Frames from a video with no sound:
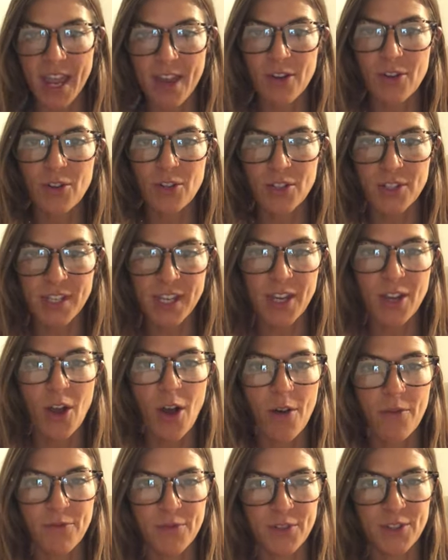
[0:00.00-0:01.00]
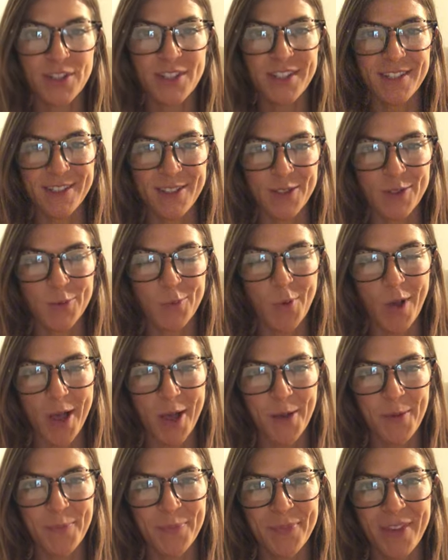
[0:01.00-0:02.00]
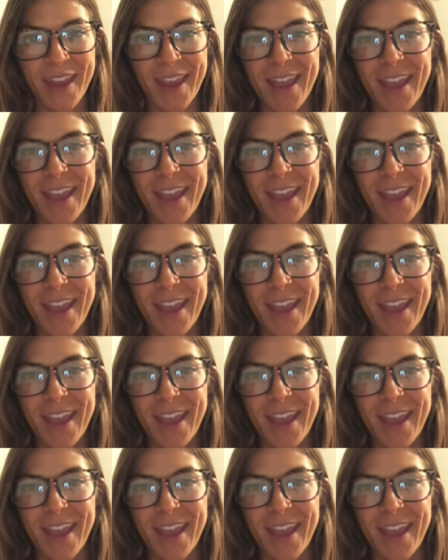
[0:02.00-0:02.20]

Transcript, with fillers: and nursing conferences as well